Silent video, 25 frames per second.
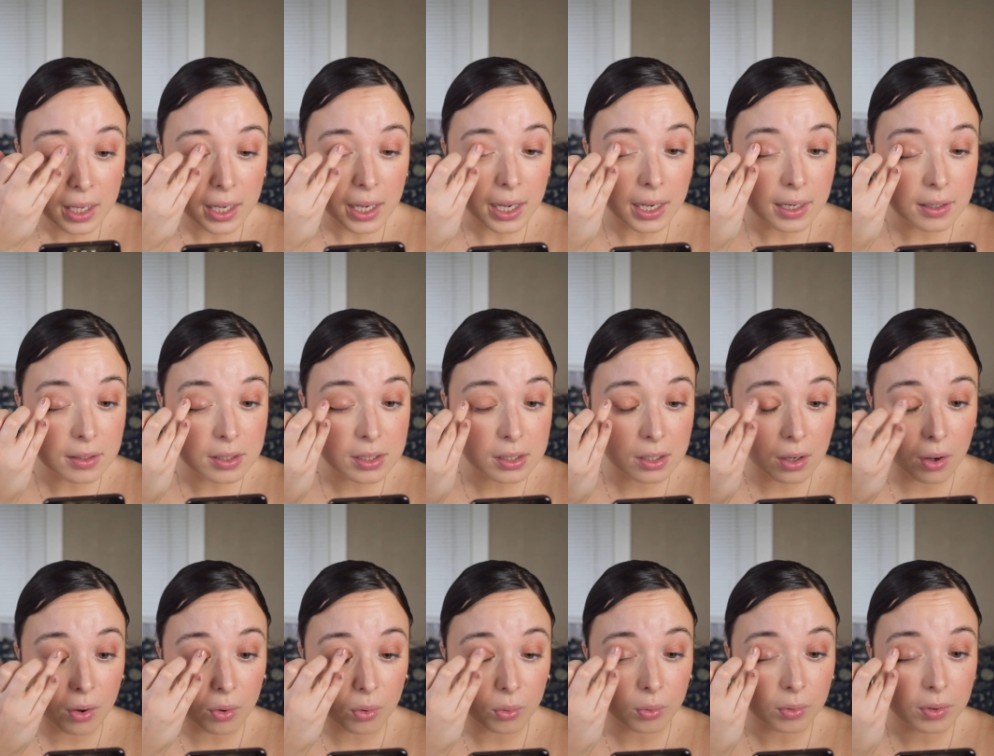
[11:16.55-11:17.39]
And
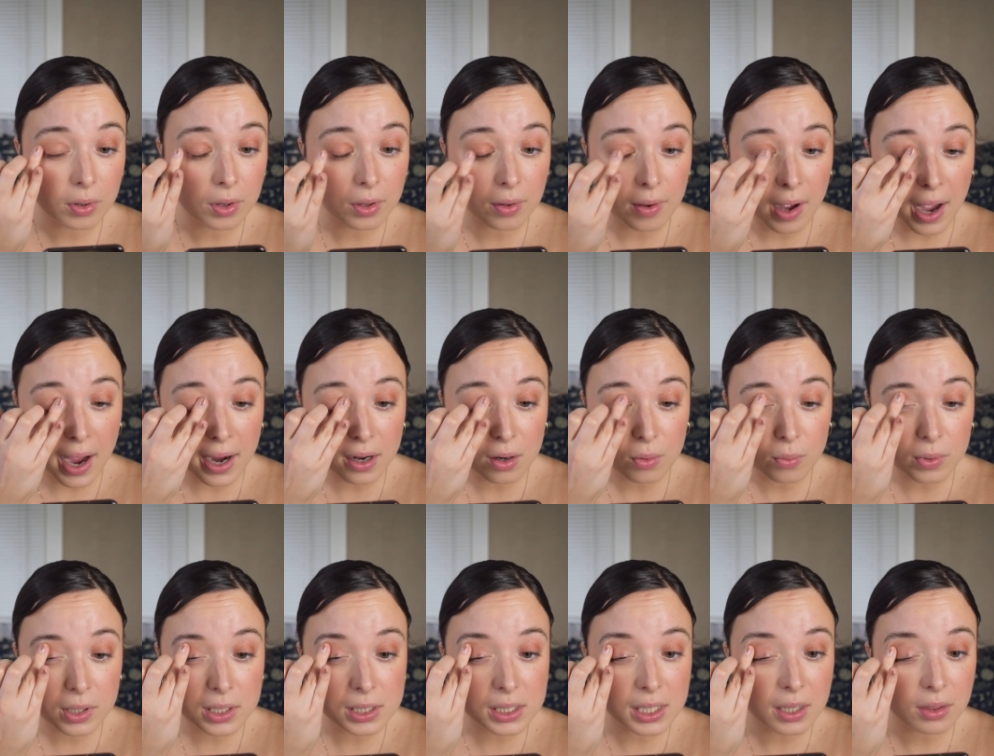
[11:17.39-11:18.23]
so I don't
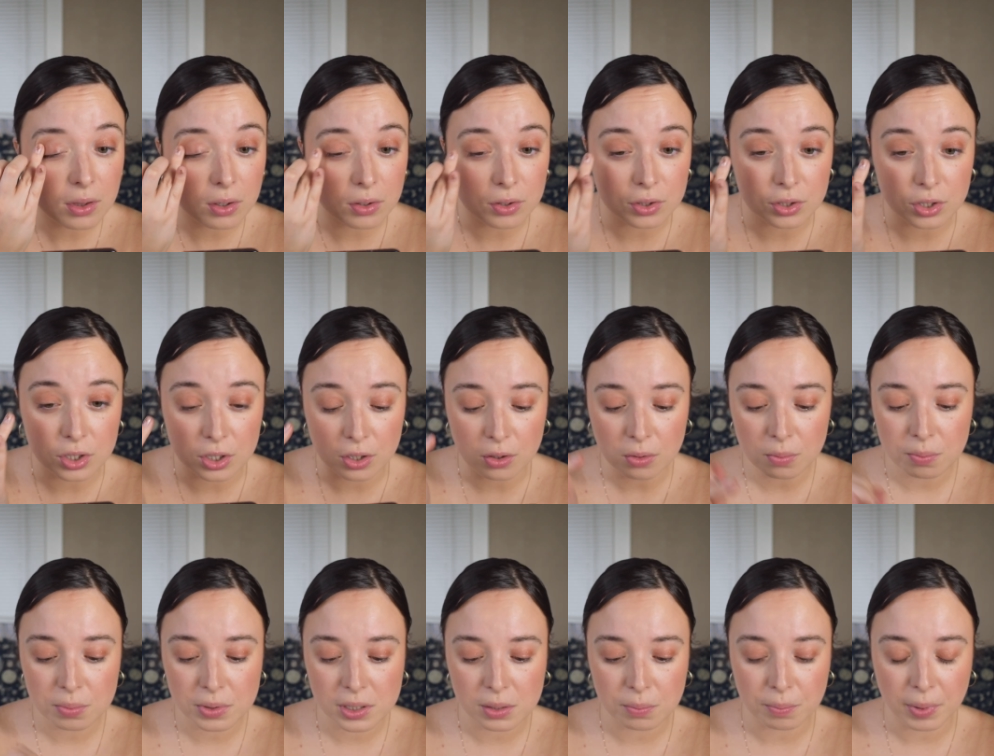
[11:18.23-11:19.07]
want to say they're
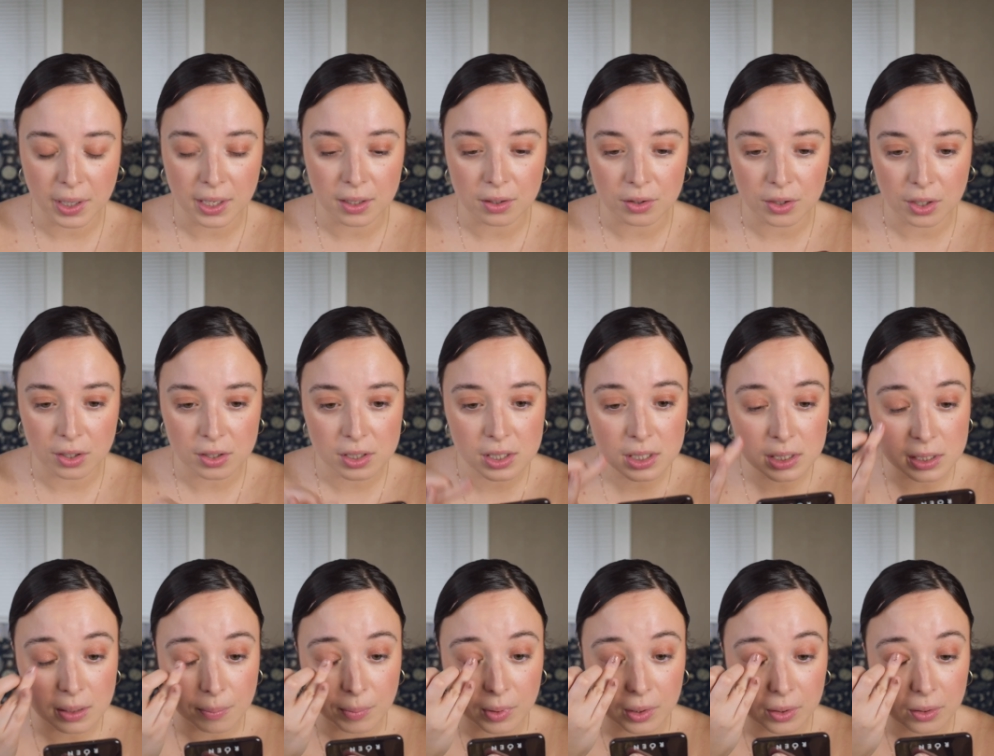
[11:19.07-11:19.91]
dupes, but they're
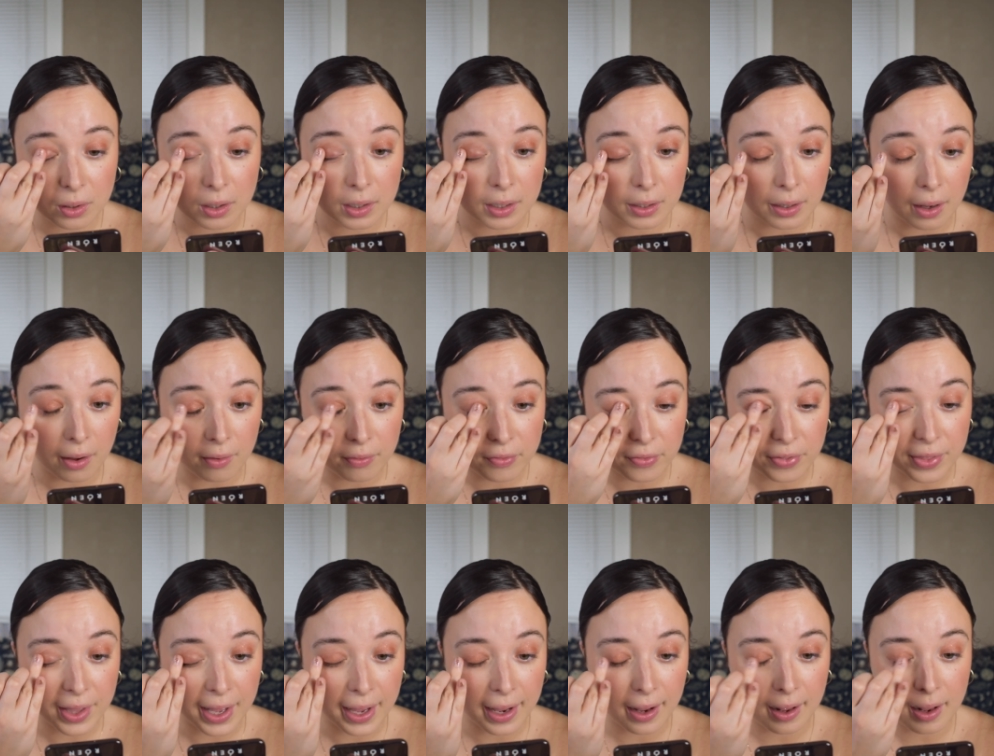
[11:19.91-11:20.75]
similar enough
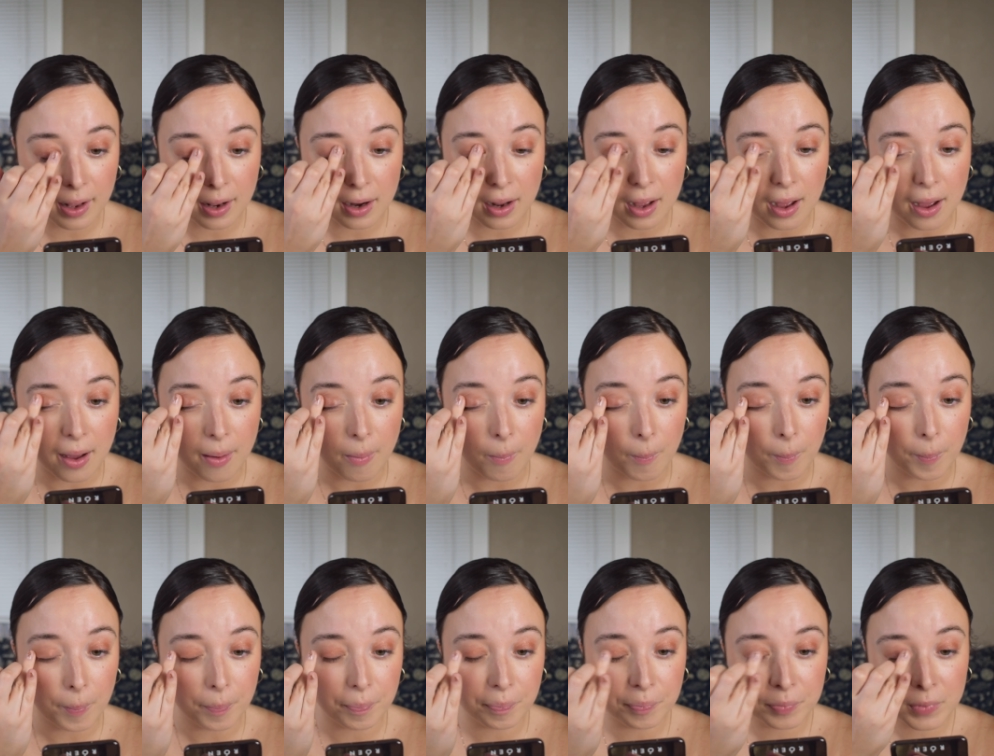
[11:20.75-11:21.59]
that
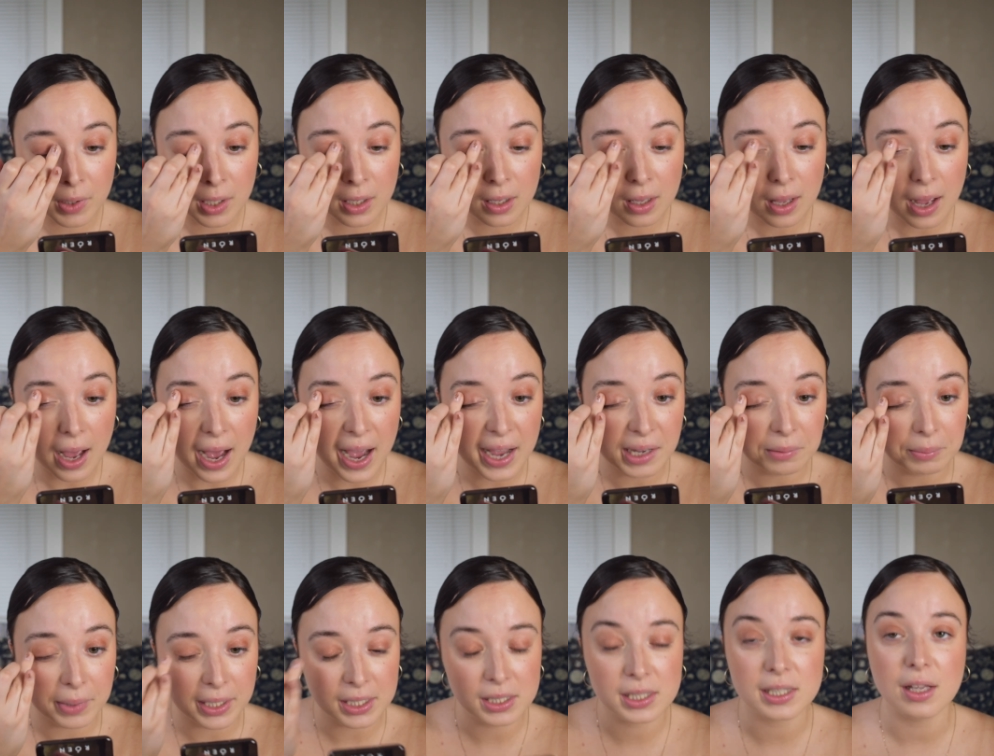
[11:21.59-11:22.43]
um, I
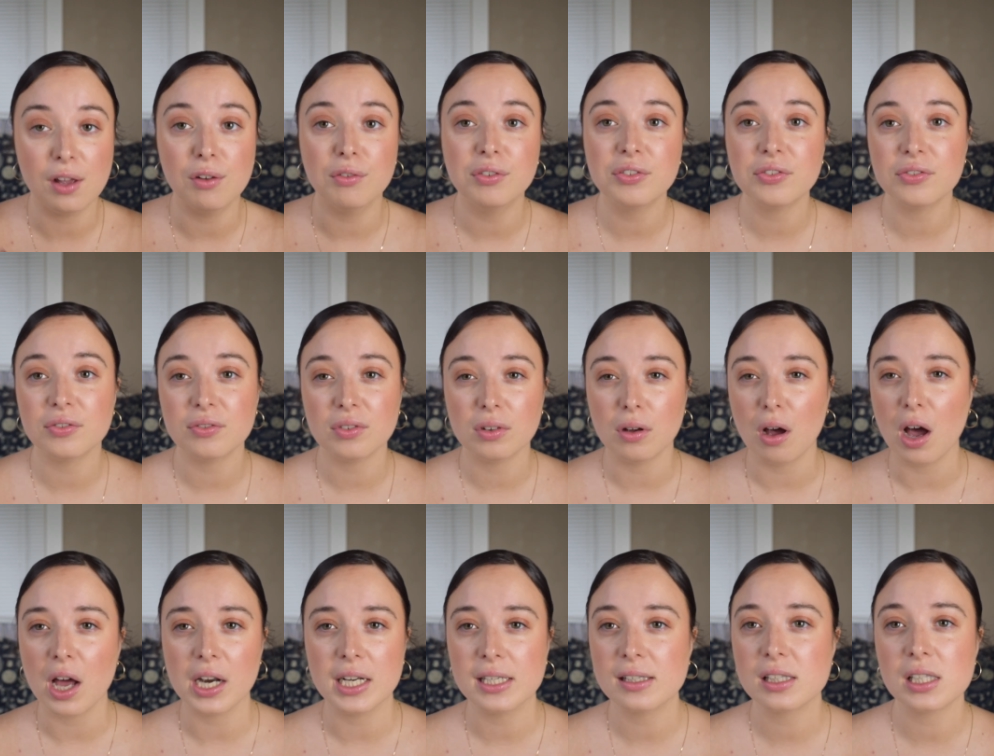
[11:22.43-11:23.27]
myself
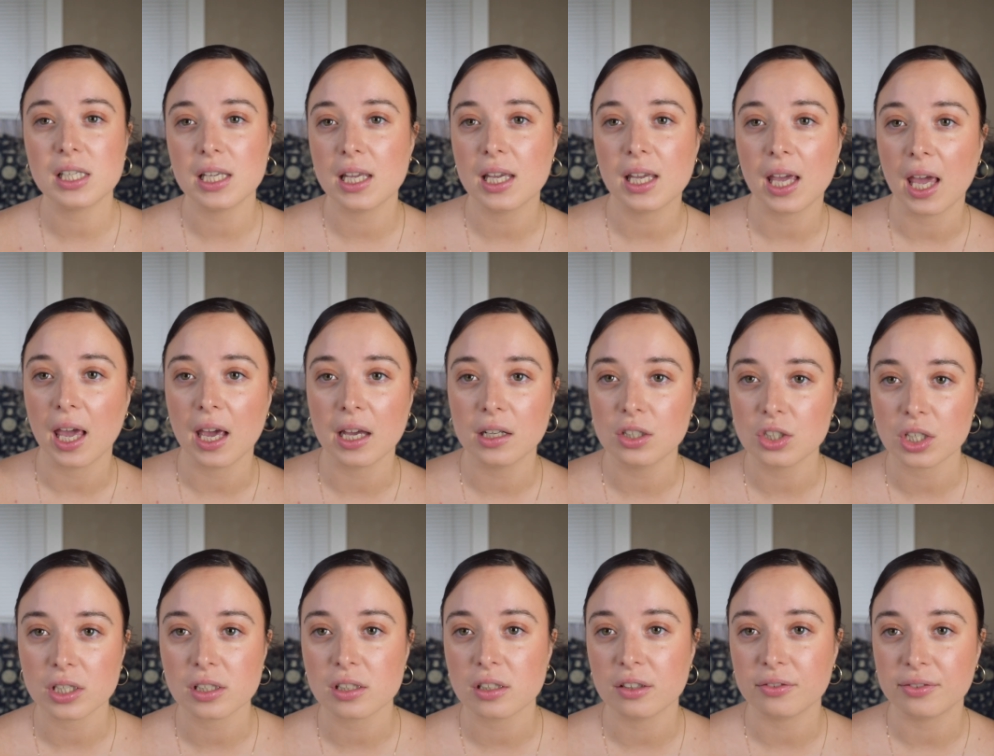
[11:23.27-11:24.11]
honestly can't
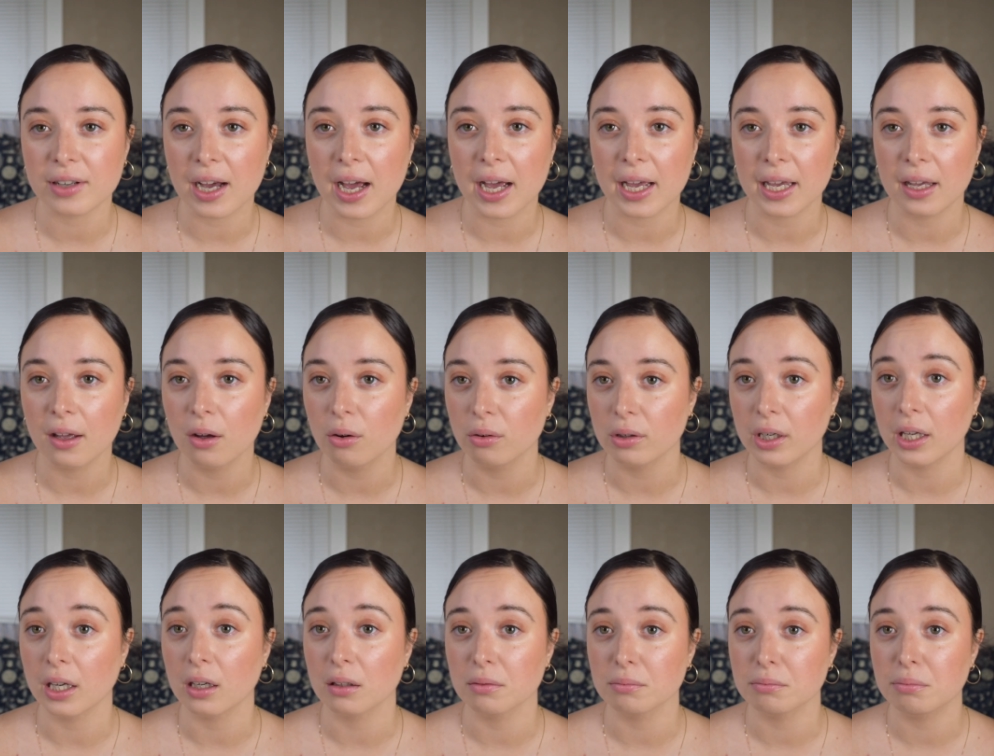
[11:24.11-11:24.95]
justify
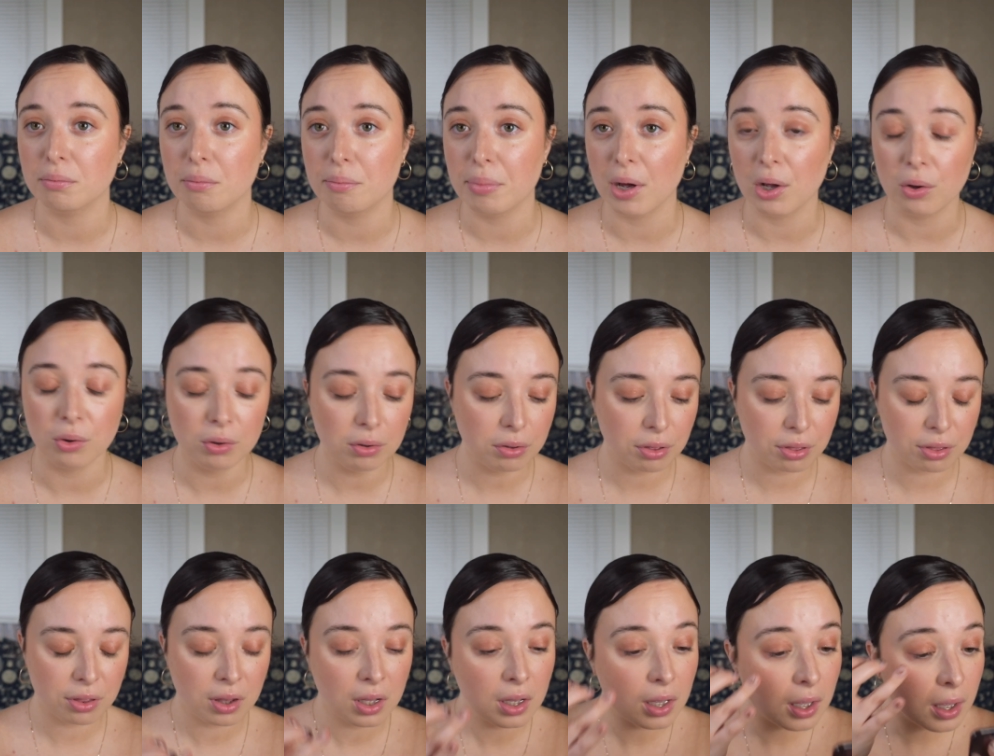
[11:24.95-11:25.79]
owning
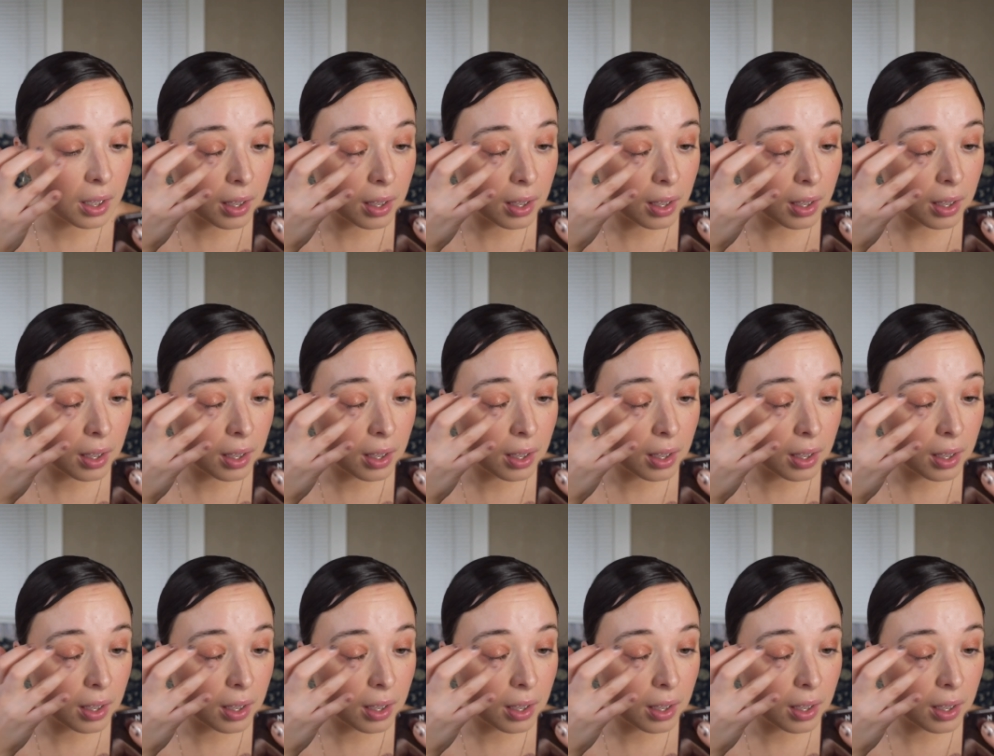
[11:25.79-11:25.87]
both.